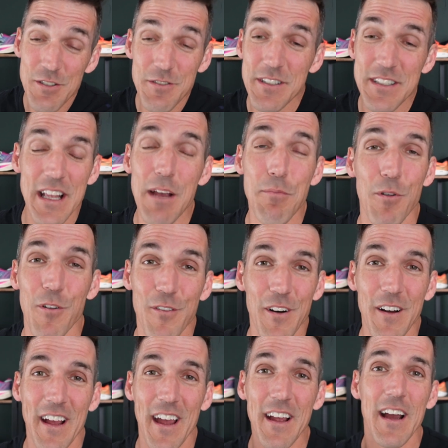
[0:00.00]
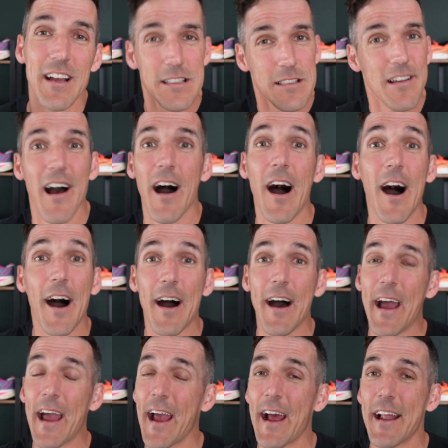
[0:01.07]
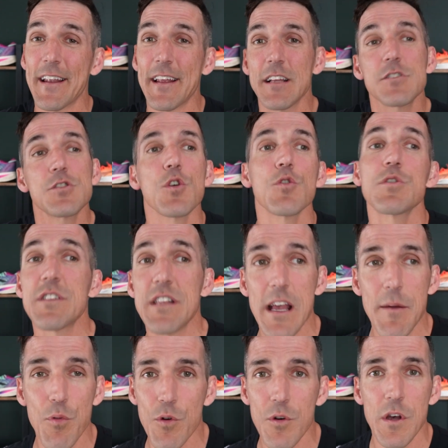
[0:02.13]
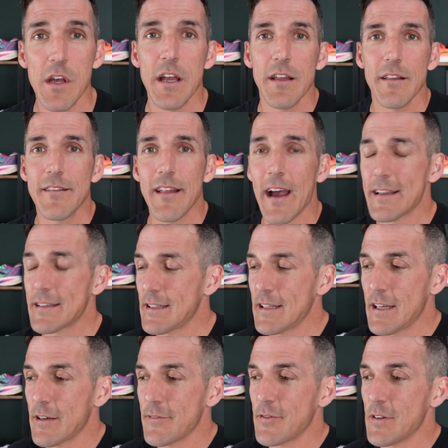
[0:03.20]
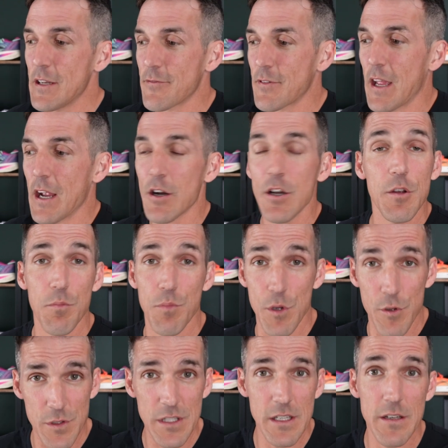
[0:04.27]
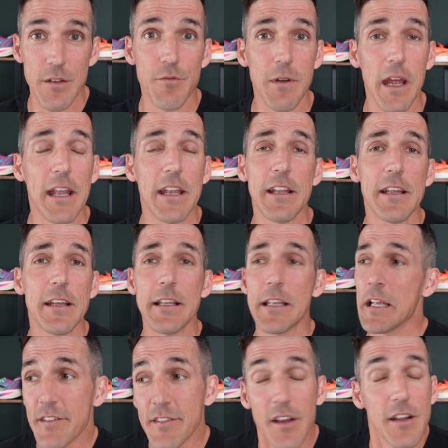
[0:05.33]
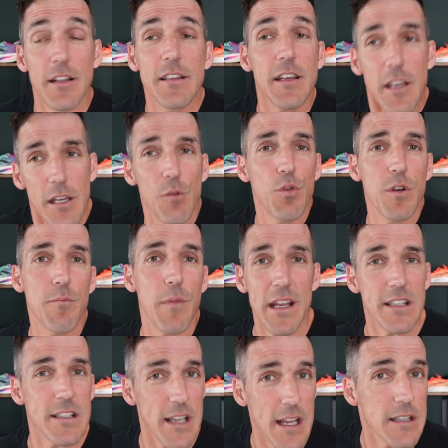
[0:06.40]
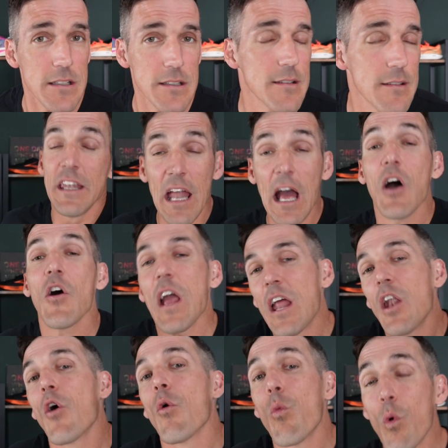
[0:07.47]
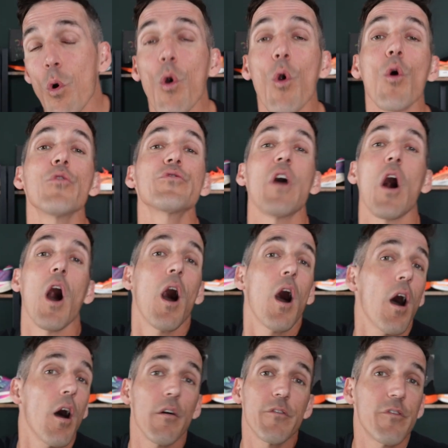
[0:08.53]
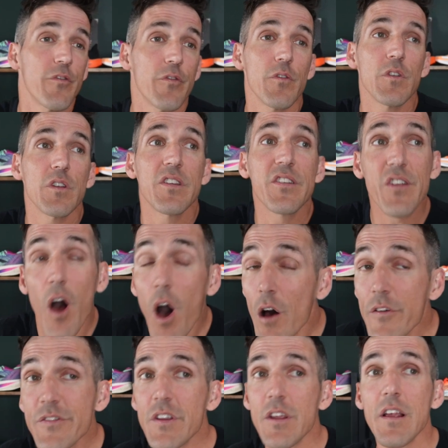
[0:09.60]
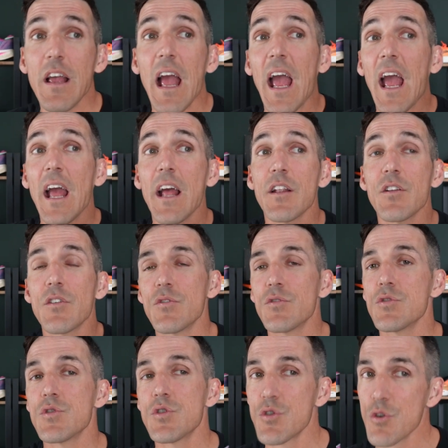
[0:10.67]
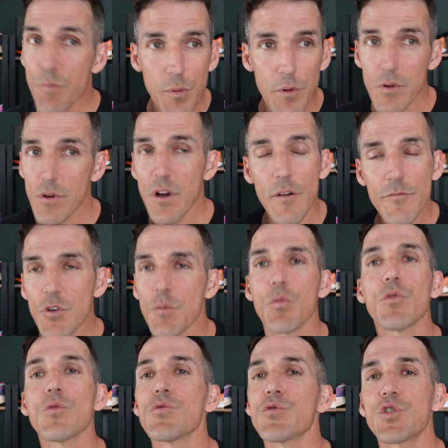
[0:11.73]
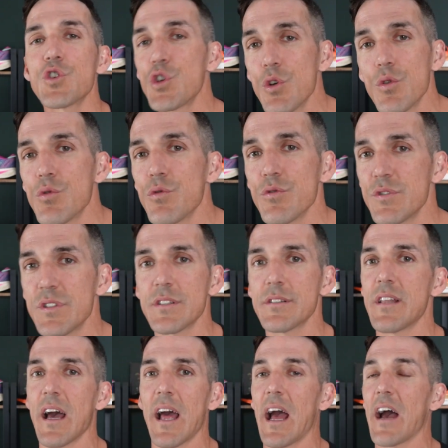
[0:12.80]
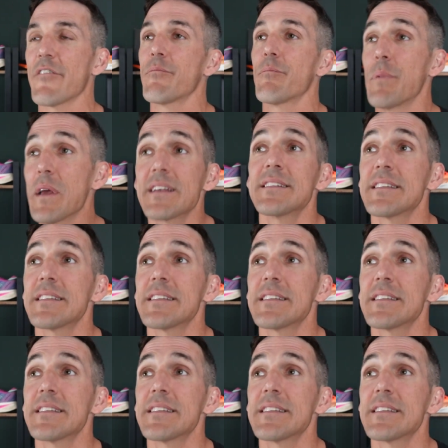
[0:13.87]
shoe is stable, okay guys? And it's so stable that if Gary Busey ran in it, suddenly he would make sense. Now in a world of soft and super comfortable shoes that have big